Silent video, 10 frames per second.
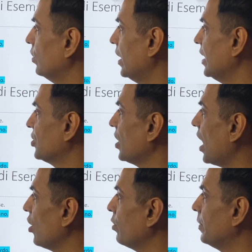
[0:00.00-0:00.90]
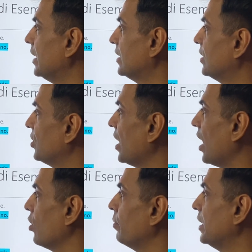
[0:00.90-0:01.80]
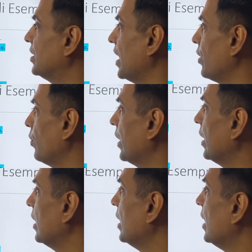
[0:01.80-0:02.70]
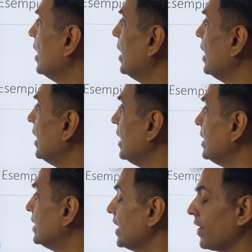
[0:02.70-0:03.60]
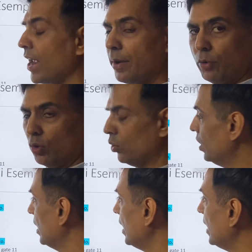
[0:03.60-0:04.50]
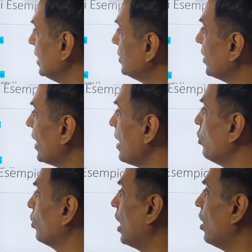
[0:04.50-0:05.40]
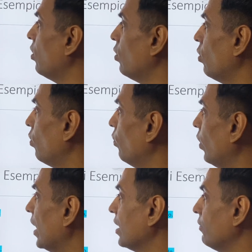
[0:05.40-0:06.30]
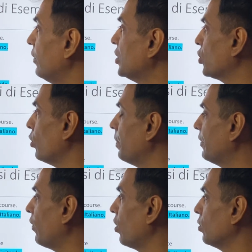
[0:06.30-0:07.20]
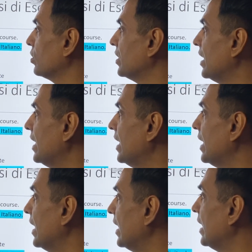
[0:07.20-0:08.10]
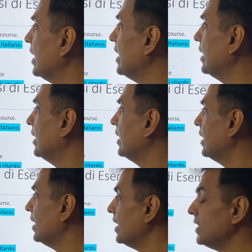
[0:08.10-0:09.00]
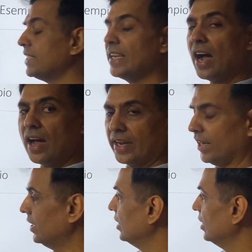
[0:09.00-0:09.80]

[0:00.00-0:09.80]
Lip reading: E gennaio means January. Inzieremo. Inzieremo. Now under which group it follows? Inziare.